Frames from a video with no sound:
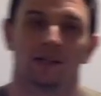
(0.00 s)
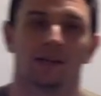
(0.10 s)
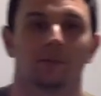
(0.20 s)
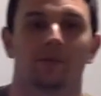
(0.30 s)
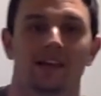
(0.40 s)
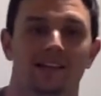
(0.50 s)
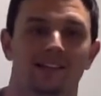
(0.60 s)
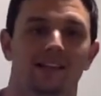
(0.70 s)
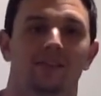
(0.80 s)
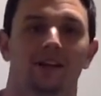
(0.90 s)
Come
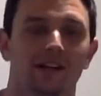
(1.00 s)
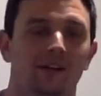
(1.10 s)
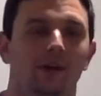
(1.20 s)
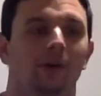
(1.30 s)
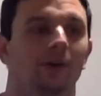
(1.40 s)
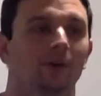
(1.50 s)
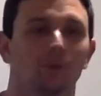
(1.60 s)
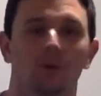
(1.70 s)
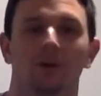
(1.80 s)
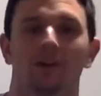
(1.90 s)
Thanksgiving, I know
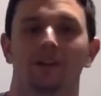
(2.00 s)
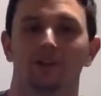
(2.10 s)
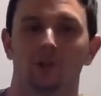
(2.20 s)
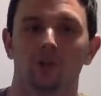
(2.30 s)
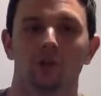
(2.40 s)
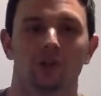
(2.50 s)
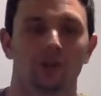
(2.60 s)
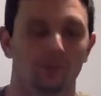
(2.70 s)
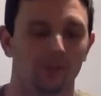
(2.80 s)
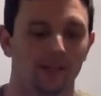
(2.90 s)
we're all going to indulge a
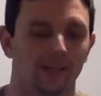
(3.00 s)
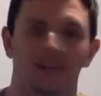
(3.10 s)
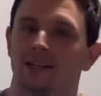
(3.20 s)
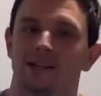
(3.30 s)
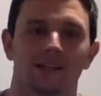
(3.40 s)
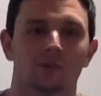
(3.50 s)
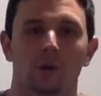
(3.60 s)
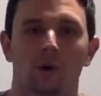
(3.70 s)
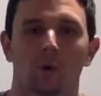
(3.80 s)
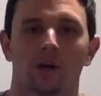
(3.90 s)
little bit. That's why
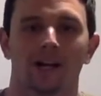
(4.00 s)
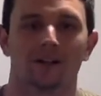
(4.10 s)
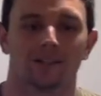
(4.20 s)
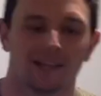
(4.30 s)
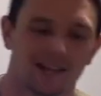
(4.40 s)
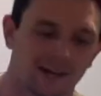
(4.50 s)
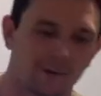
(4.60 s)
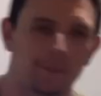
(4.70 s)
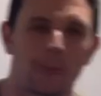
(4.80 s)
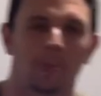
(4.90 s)
we're working out today.
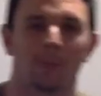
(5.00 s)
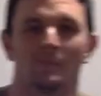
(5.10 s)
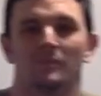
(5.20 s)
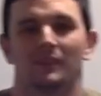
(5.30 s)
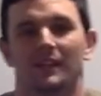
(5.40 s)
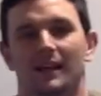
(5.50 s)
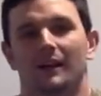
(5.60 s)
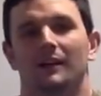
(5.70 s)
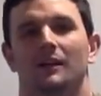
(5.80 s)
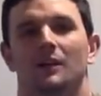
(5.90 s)

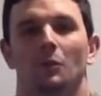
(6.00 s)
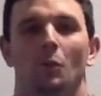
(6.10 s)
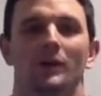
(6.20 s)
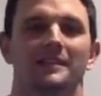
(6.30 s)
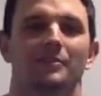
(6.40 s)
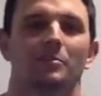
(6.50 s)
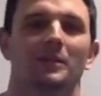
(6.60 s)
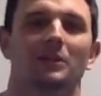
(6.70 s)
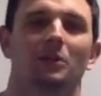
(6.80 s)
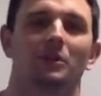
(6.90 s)
Now, what is
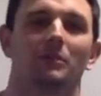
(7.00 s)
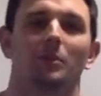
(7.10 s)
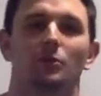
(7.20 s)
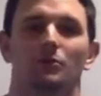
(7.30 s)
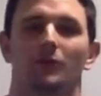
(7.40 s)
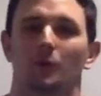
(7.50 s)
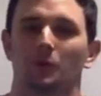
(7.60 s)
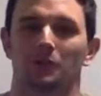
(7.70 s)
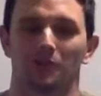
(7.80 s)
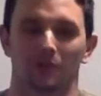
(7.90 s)
everybody looking most
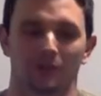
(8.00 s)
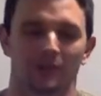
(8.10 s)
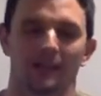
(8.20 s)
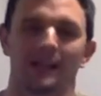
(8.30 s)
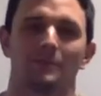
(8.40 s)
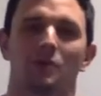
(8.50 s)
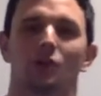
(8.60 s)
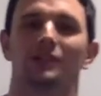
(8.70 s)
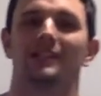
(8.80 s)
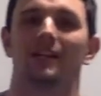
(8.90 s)
forward to? Name
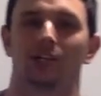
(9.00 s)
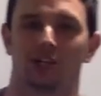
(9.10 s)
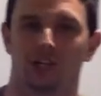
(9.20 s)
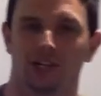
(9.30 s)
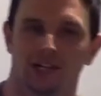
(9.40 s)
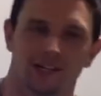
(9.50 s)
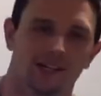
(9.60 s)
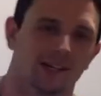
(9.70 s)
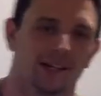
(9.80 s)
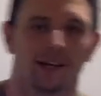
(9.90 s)
your dish.
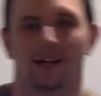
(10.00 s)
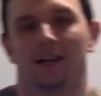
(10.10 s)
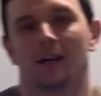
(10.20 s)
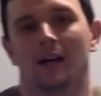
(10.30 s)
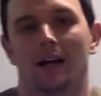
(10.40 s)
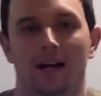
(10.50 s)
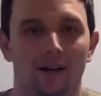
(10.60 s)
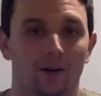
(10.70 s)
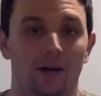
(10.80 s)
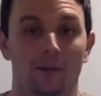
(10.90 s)
Okay, I
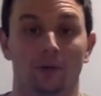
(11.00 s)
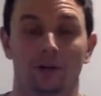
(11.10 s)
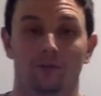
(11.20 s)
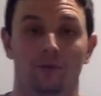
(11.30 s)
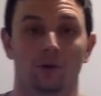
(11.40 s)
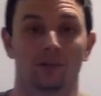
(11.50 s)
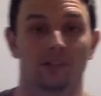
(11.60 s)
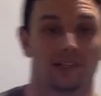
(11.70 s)
know I'm looking forward